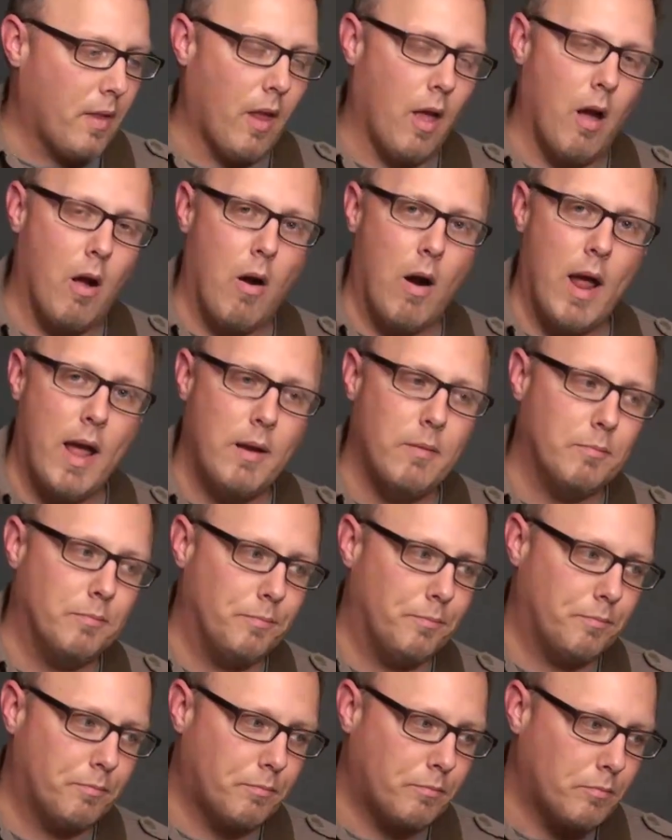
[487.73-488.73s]
All right,
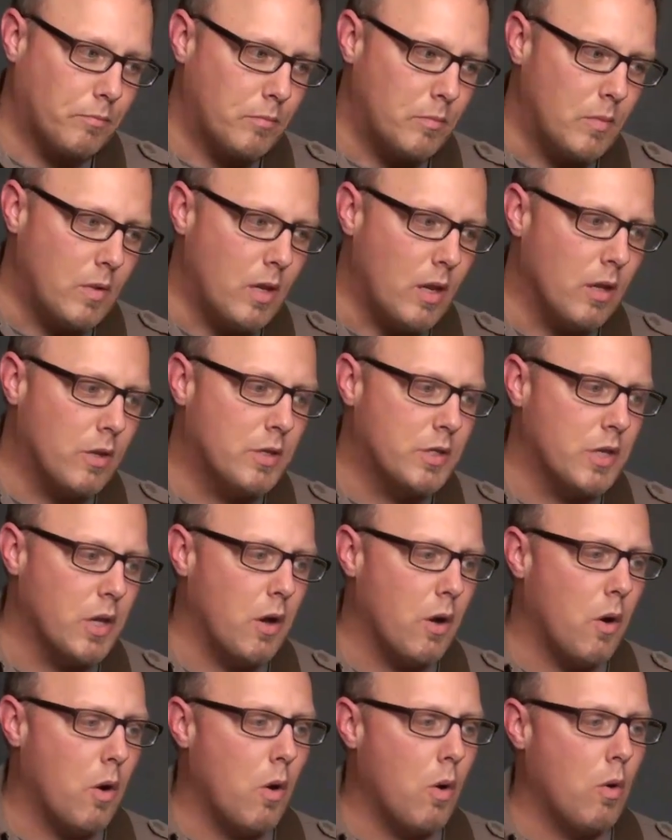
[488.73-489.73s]

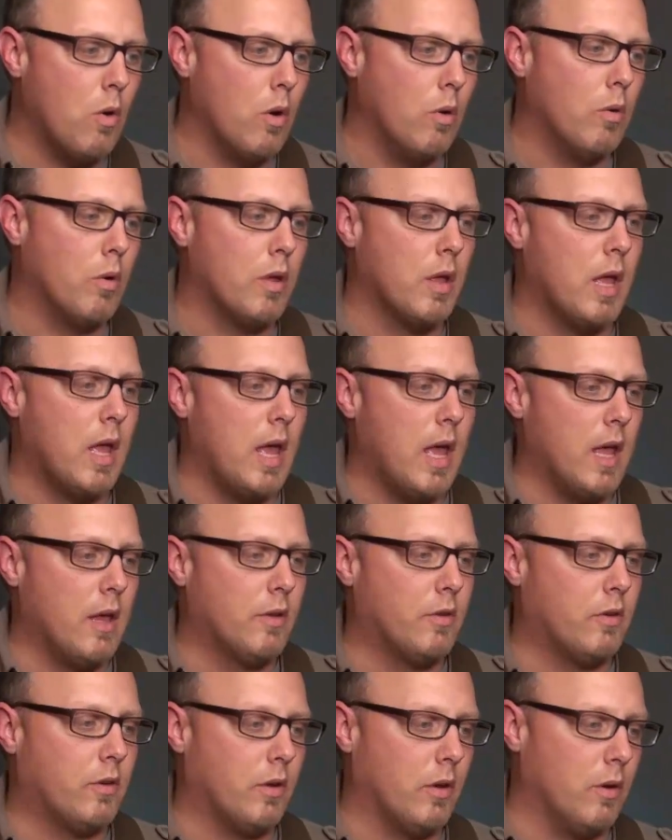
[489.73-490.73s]
so
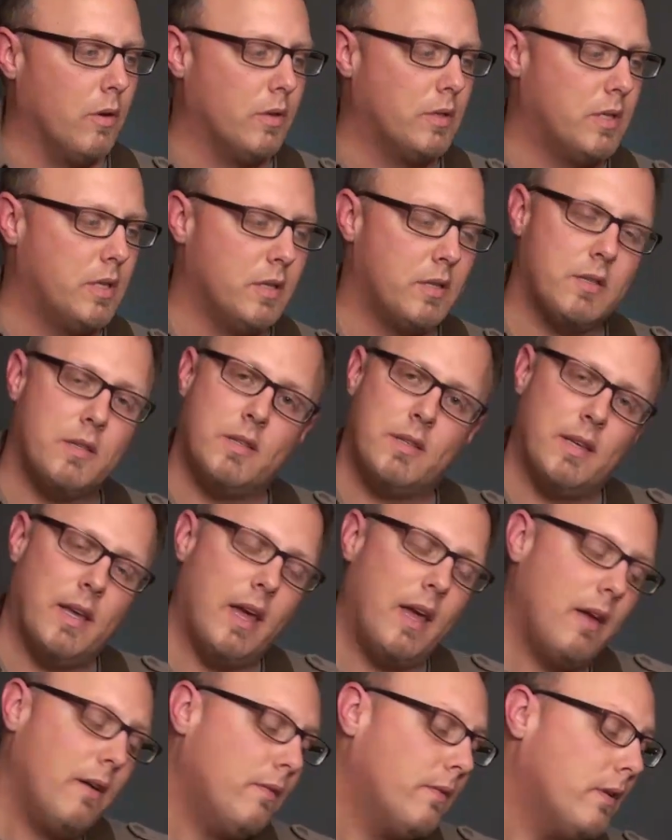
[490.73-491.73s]
to
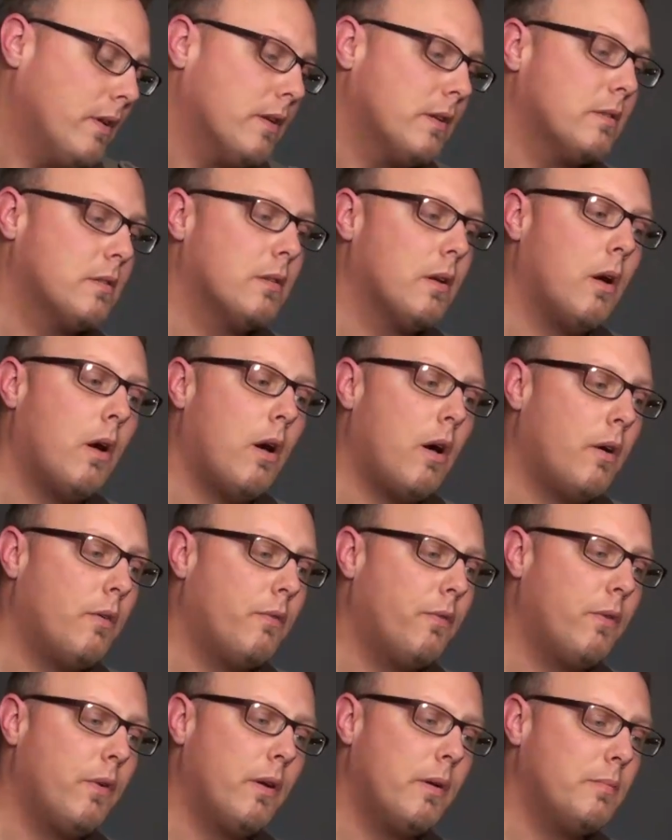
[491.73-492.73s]
save us all
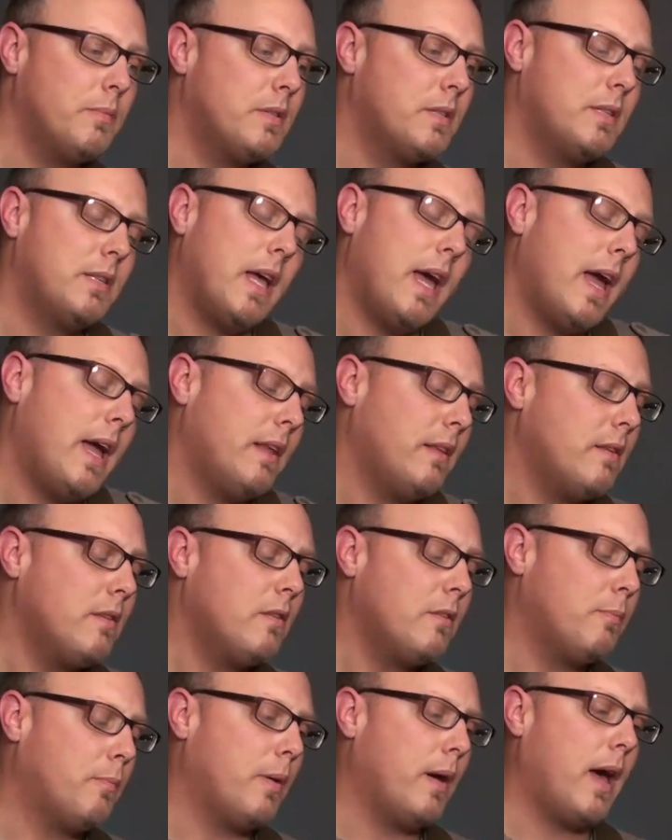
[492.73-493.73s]
from
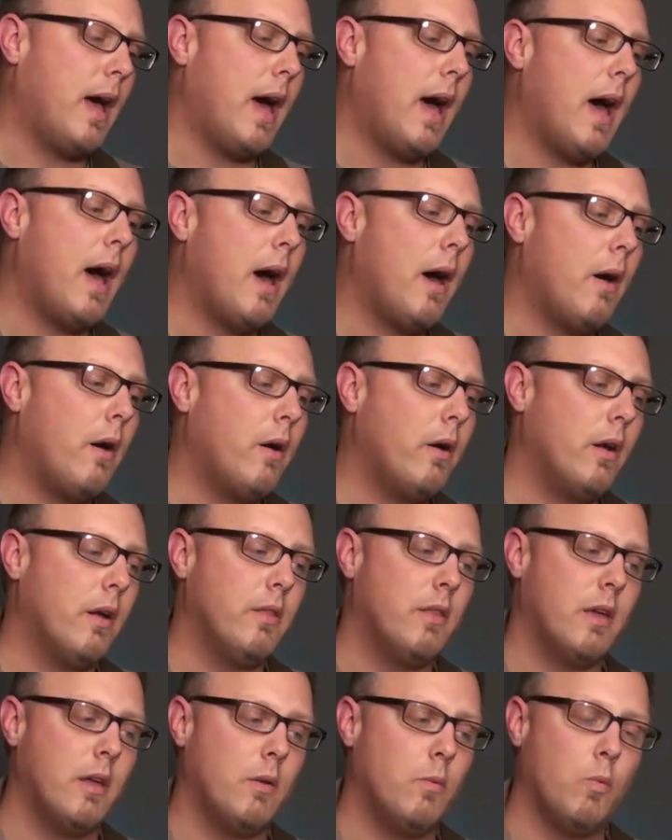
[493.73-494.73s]
Satan's power,
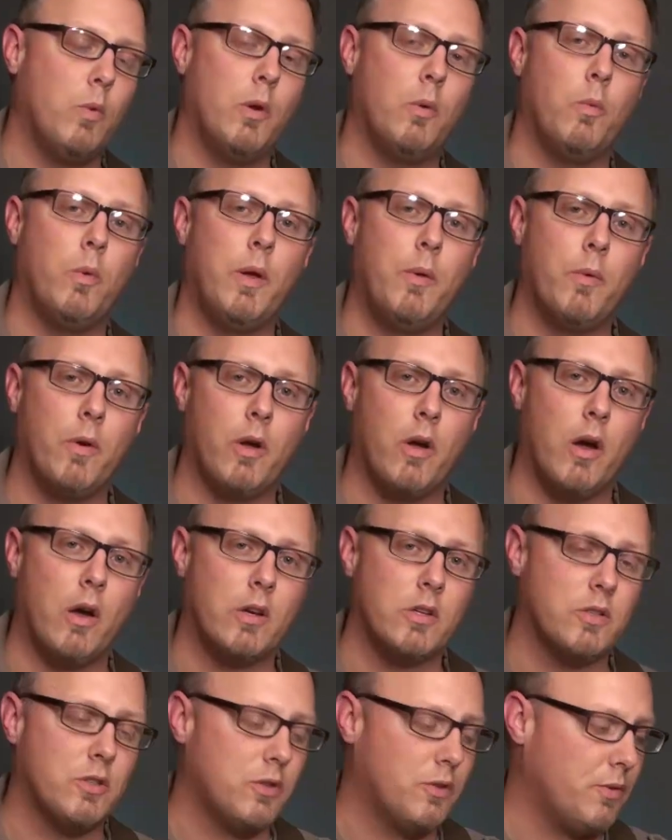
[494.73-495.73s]
and then when we were gone
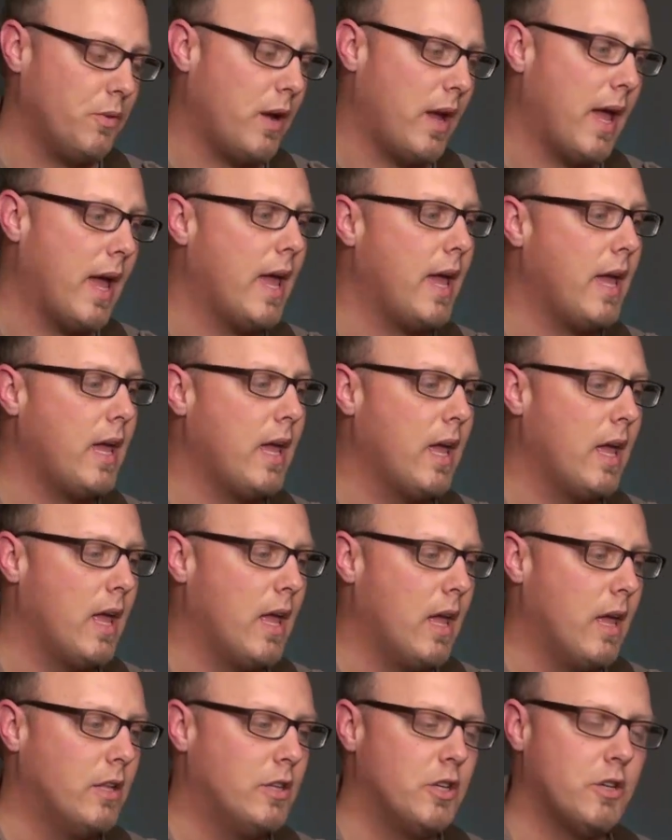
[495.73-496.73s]
astray,
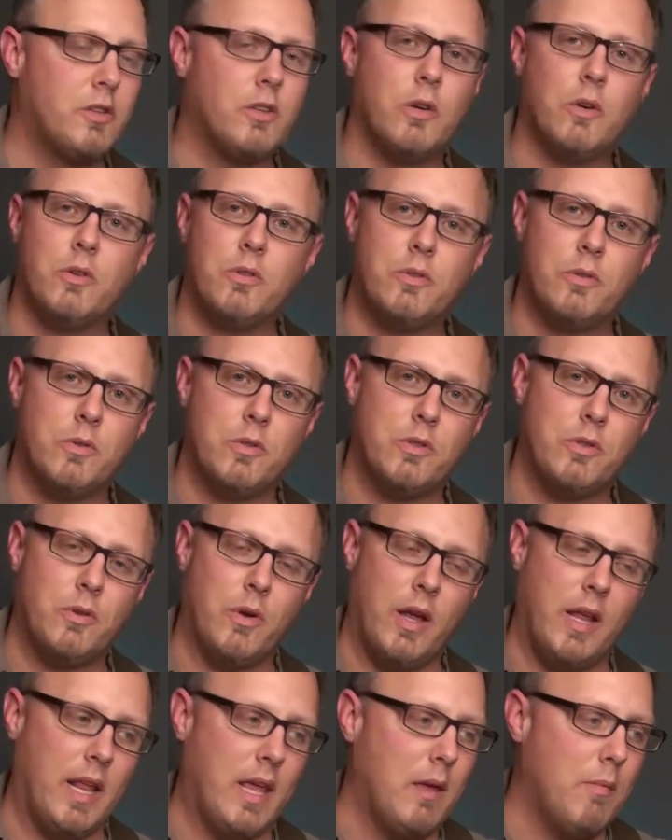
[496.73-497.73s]
just goes to a
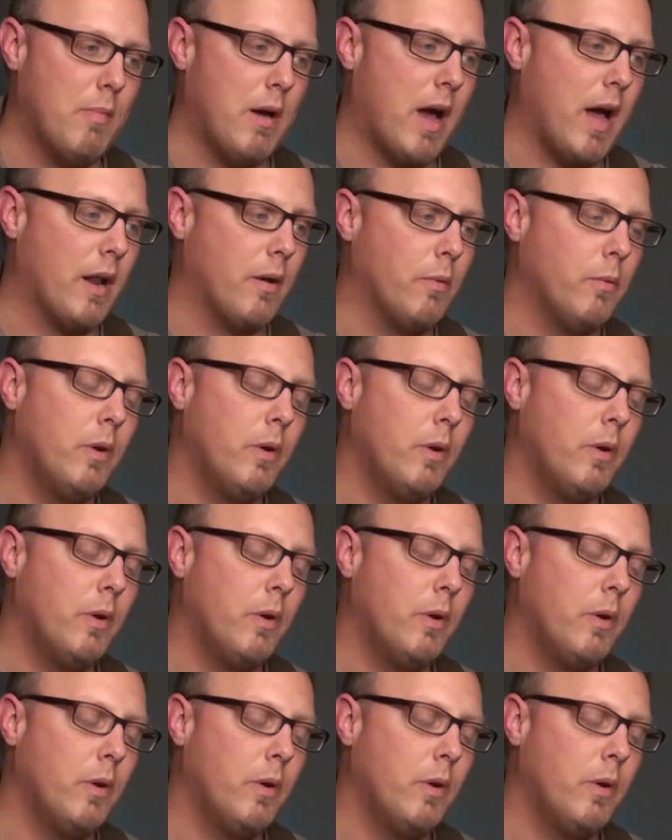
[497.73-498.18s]
straight E minor.